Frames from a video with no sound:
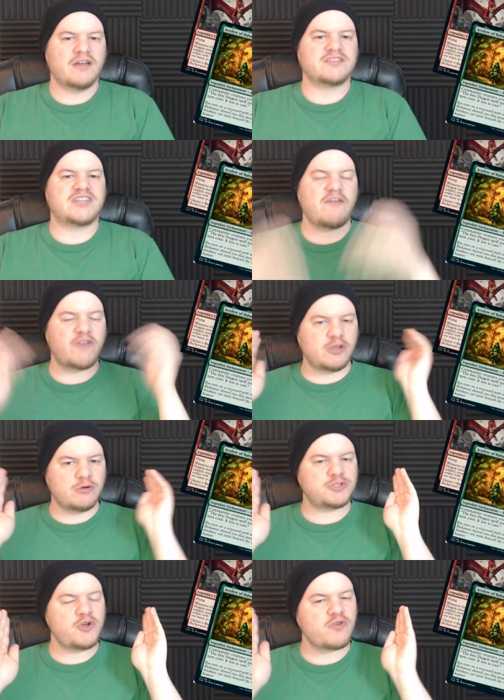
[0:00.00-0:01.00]
giving you
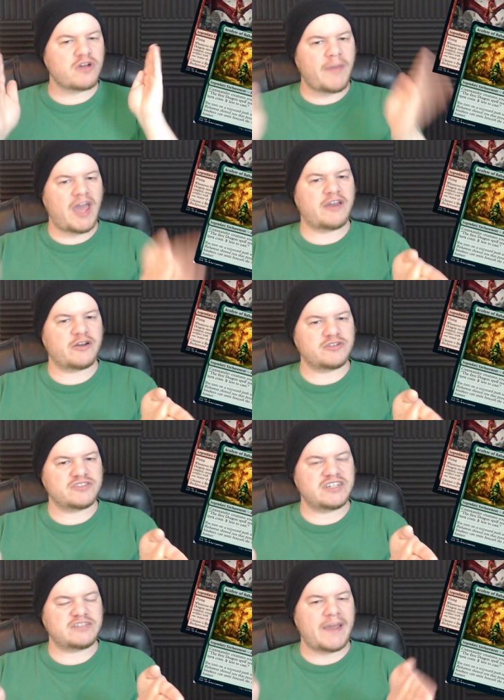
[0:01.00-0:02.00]
2 commanders.
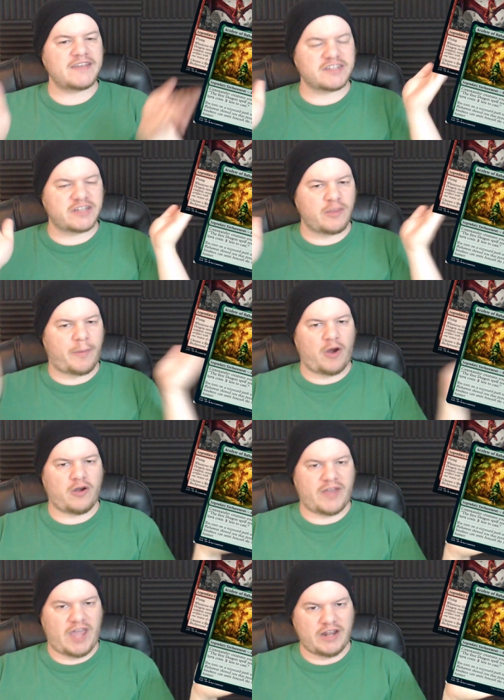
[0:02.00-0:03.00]
It's basically the partner
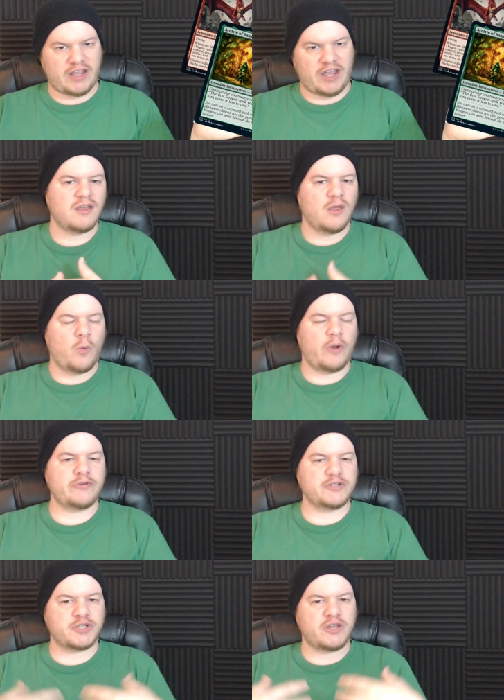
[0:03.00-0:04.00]
mechanic again. What
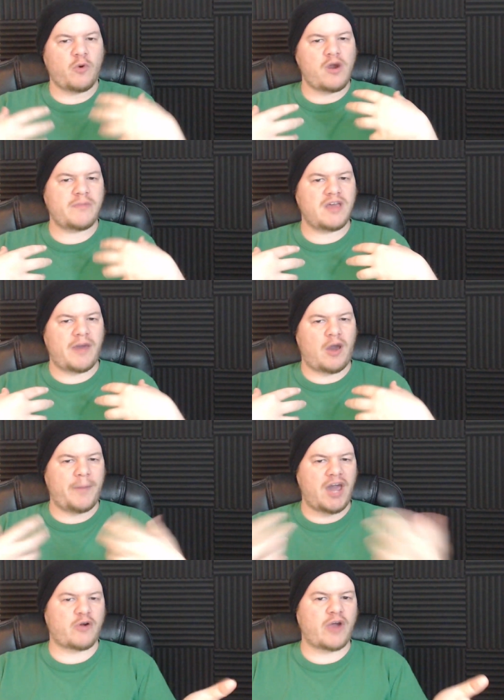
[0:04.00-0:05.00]
originally worried me about
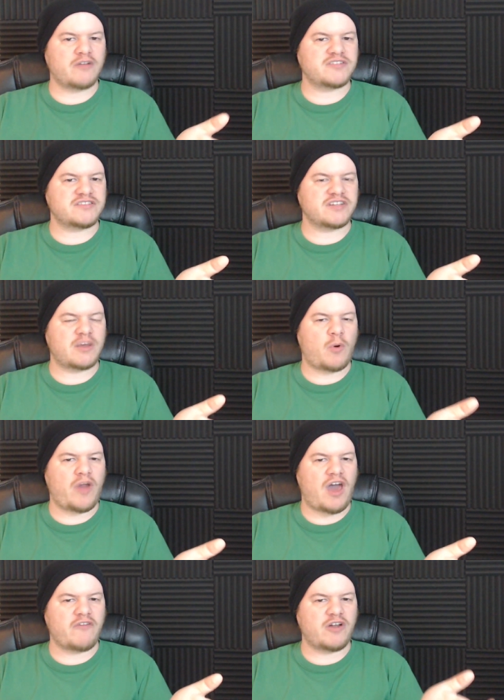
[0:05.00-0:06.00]
backgrounds is that they won't
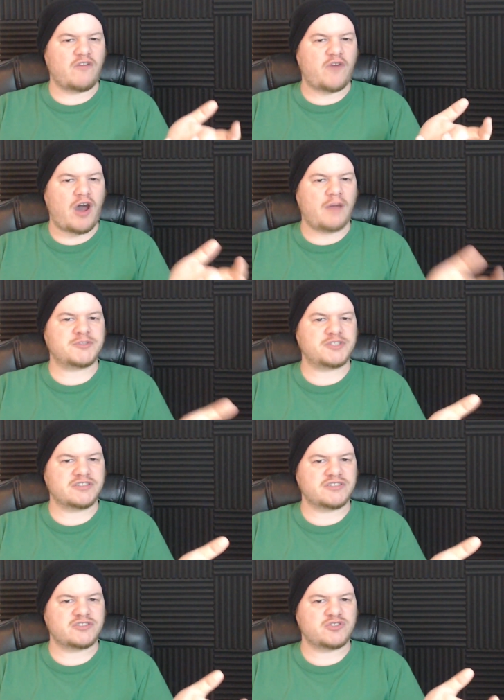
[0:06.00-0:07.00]
have enough
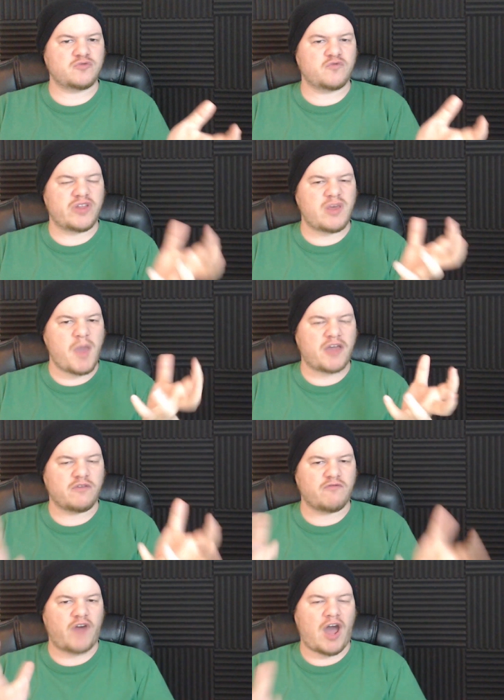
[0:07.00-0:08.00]
options to really make them
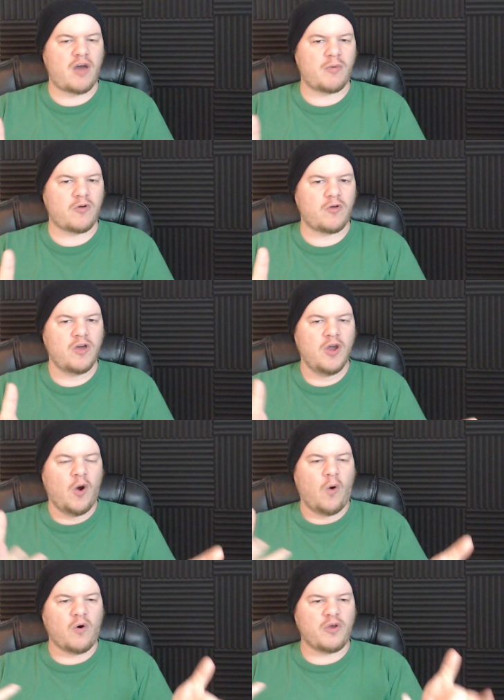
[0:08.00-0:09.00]
viable,
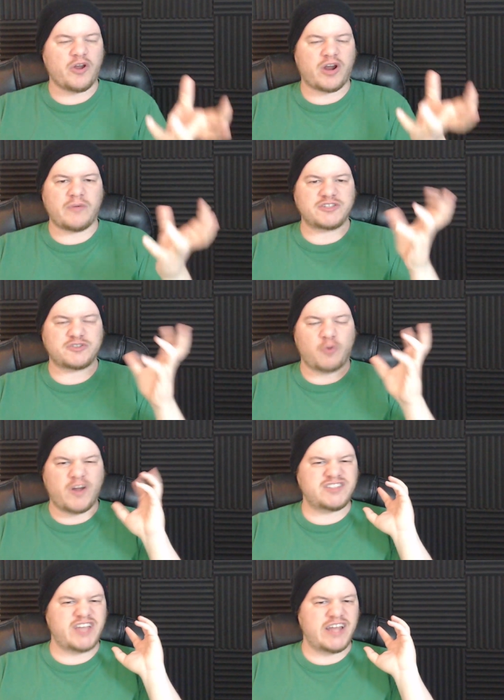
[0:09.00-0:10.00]
or they're going to be just a
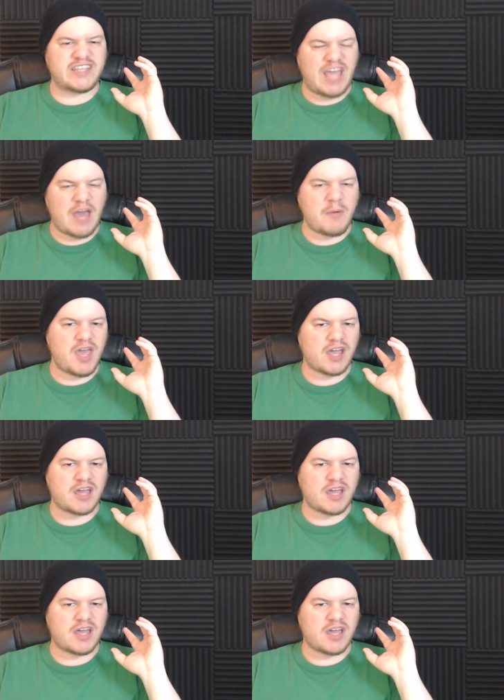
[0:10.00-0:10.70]
one-set gimmick,